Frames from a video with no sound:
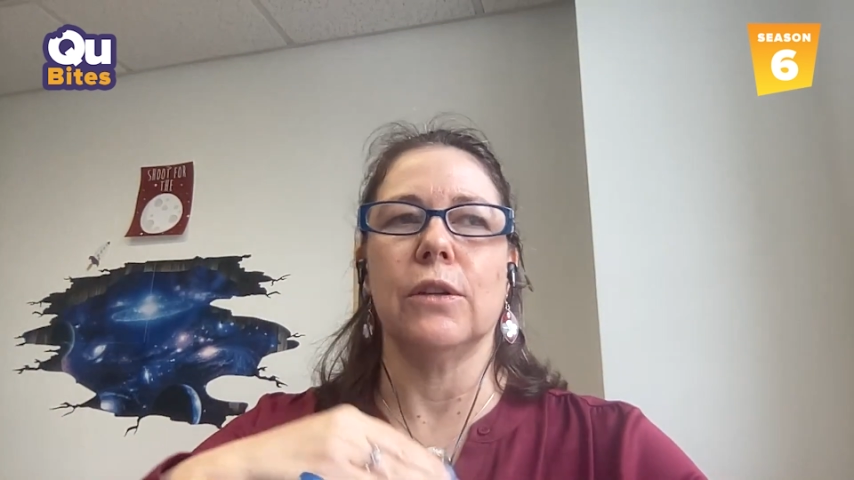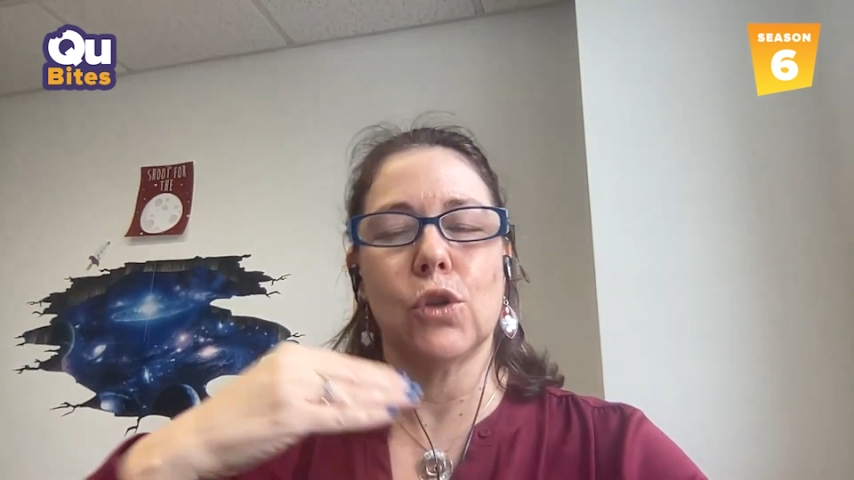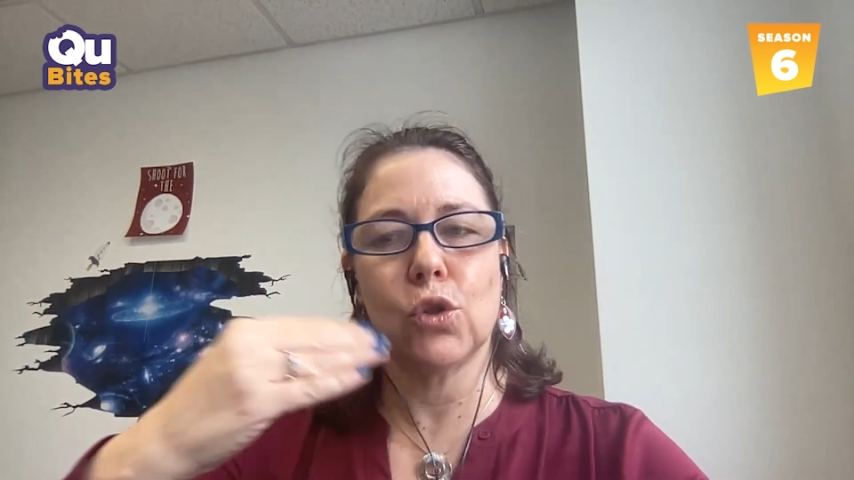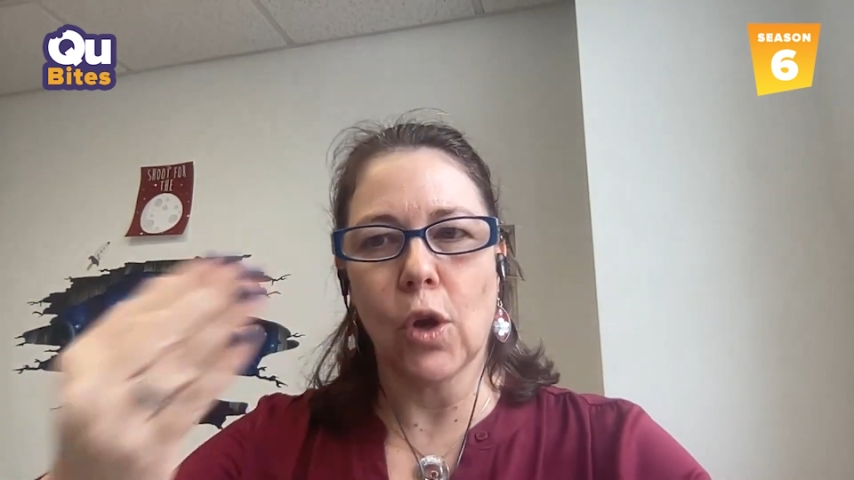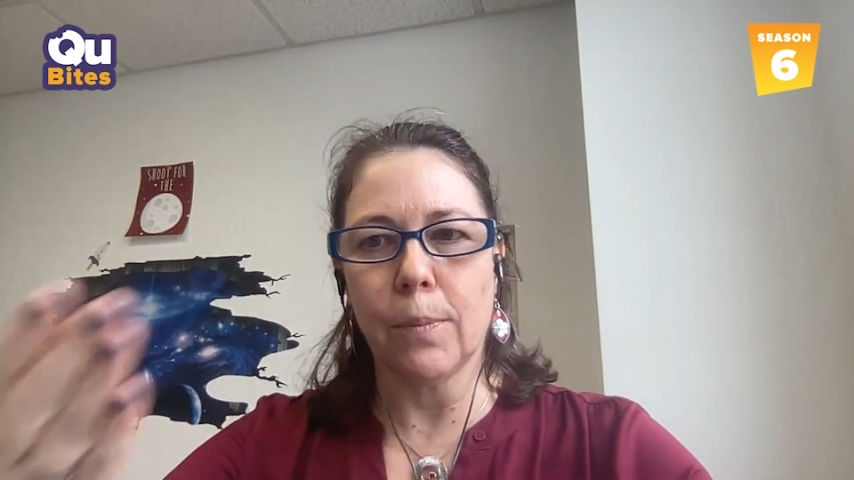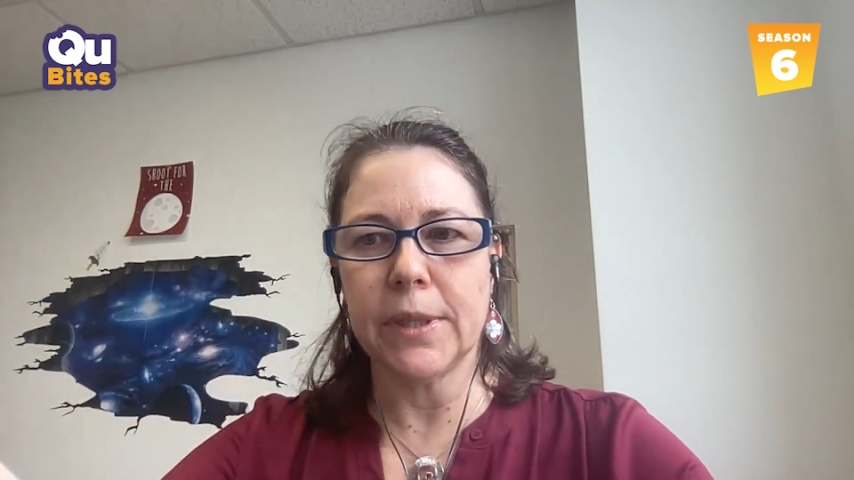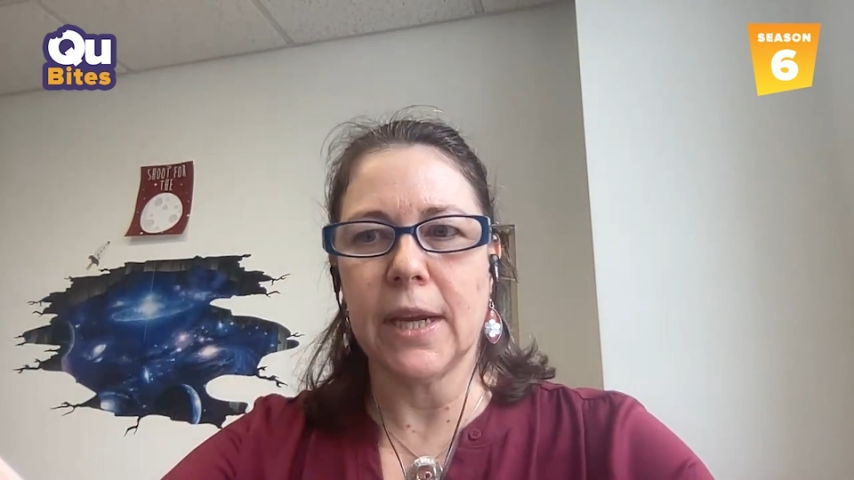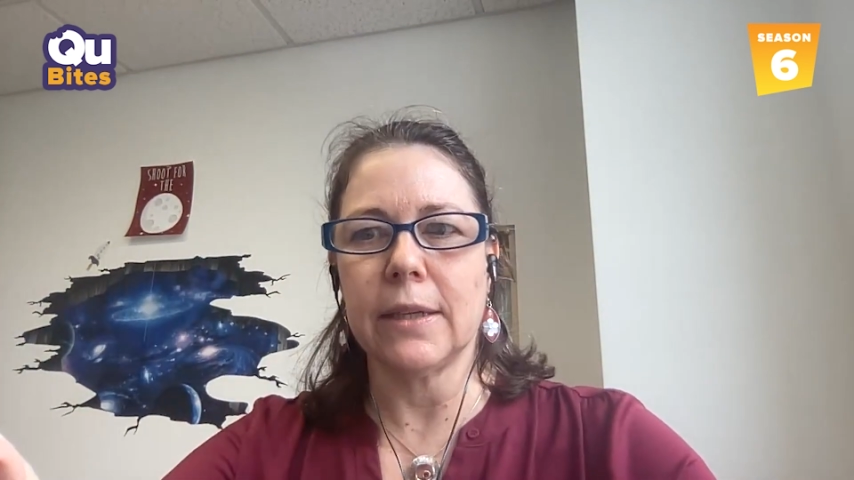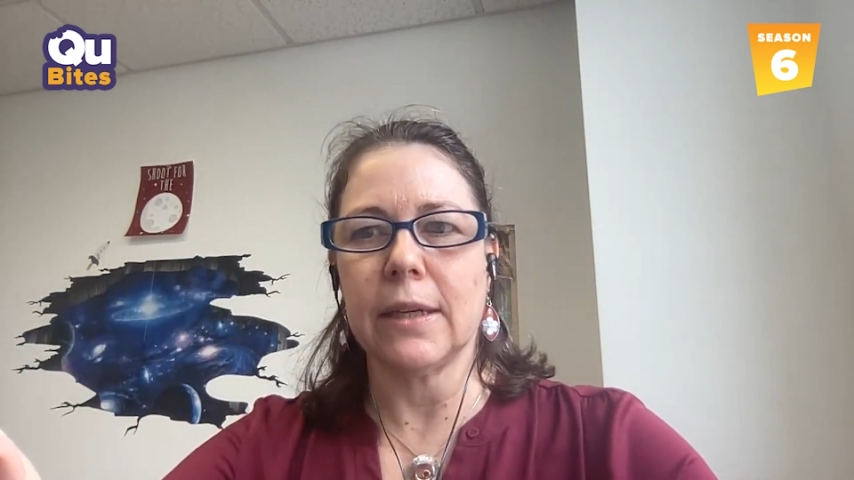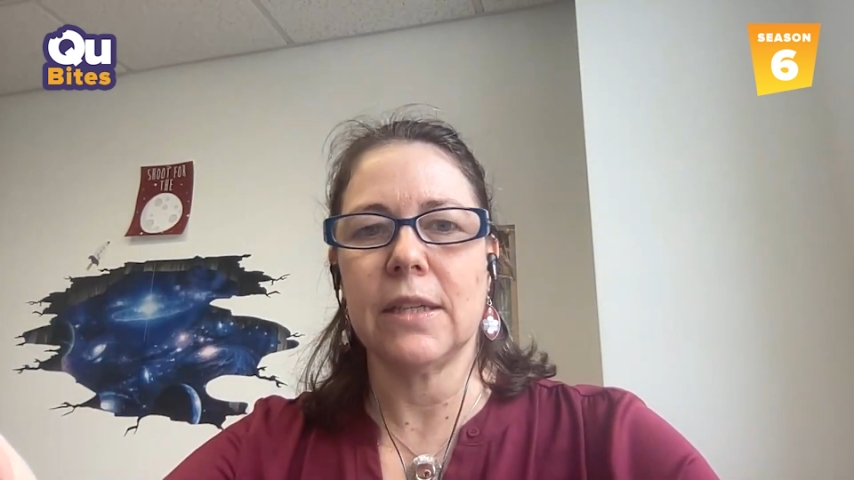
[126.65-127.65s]
stop
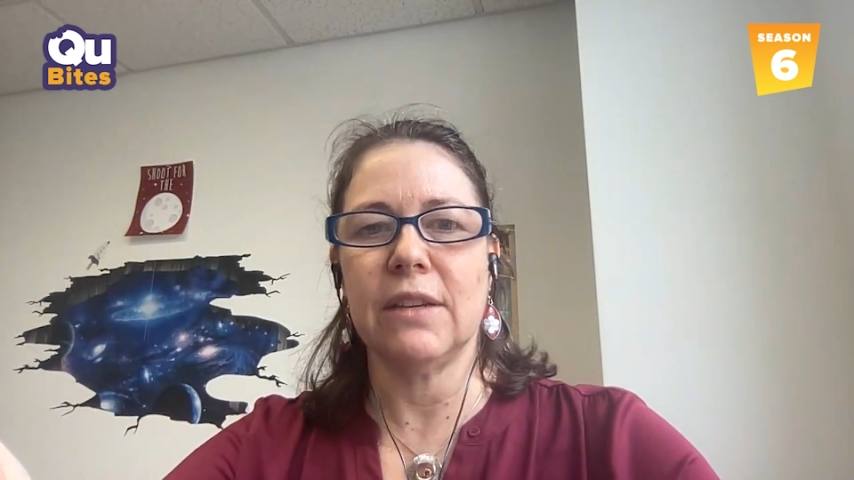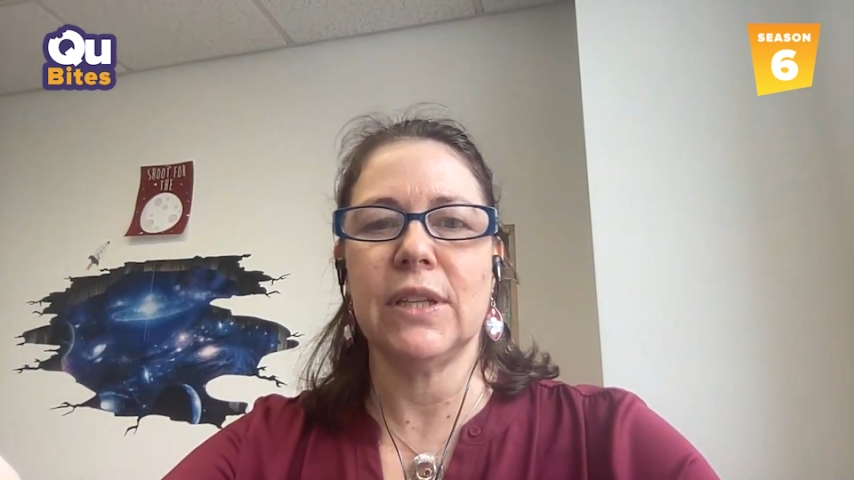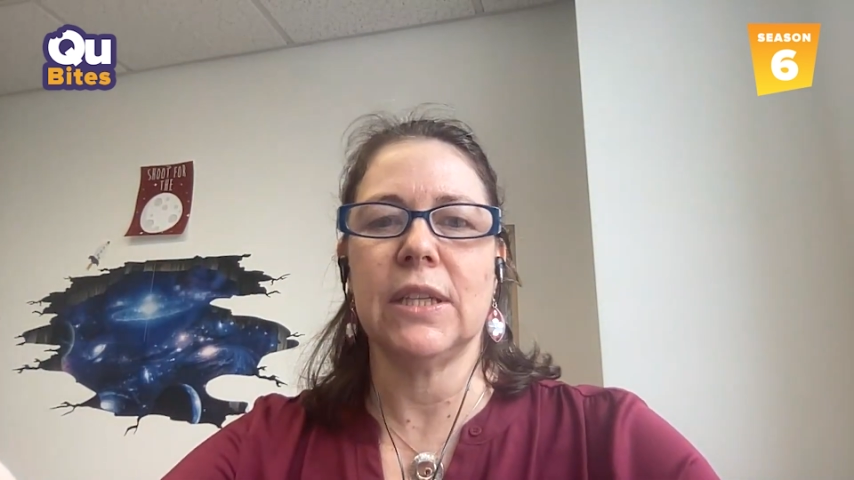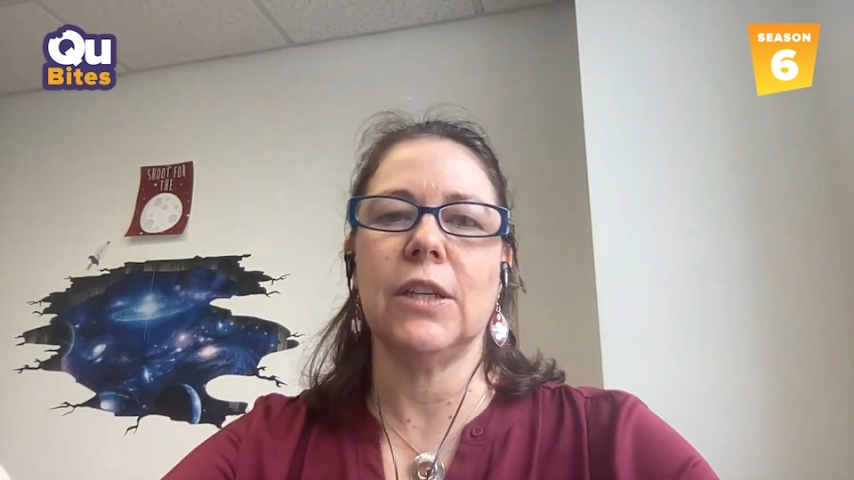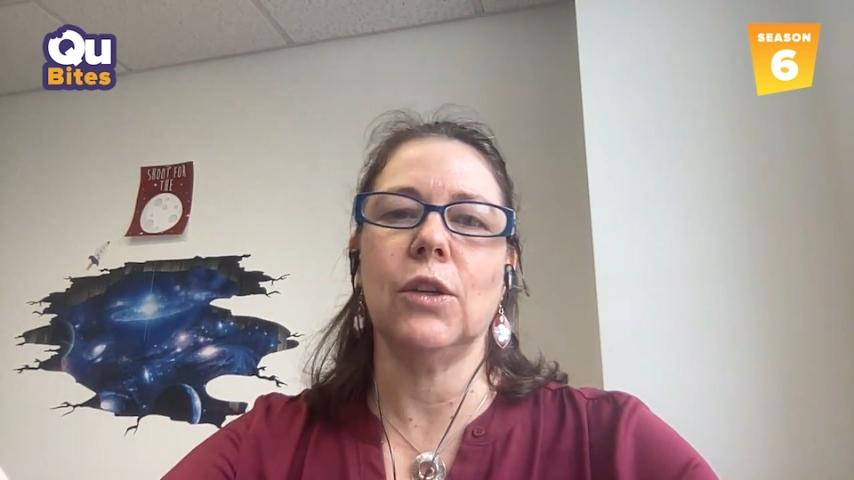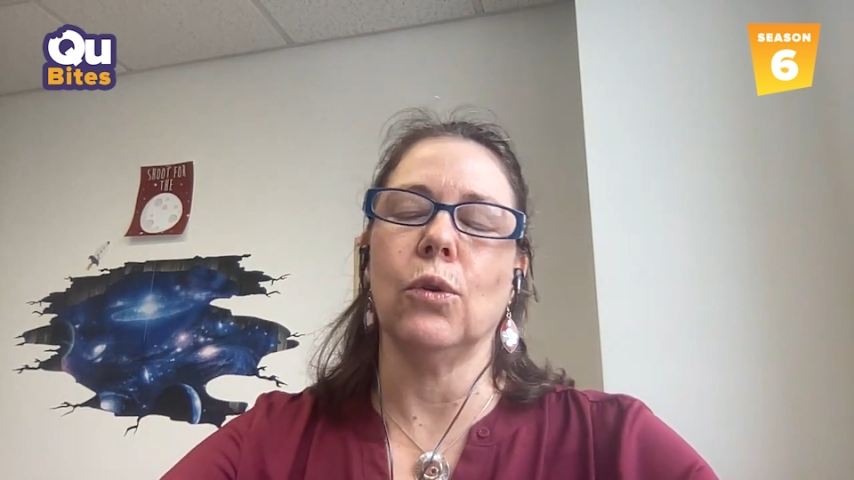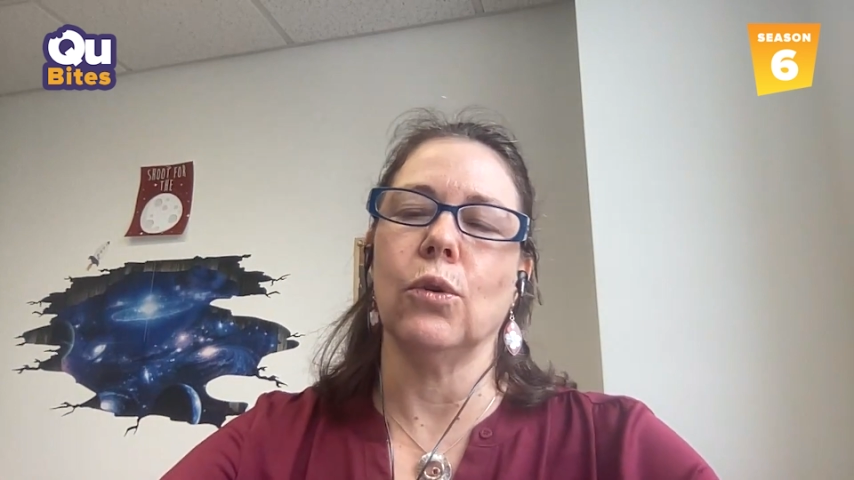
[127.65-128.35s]
that activity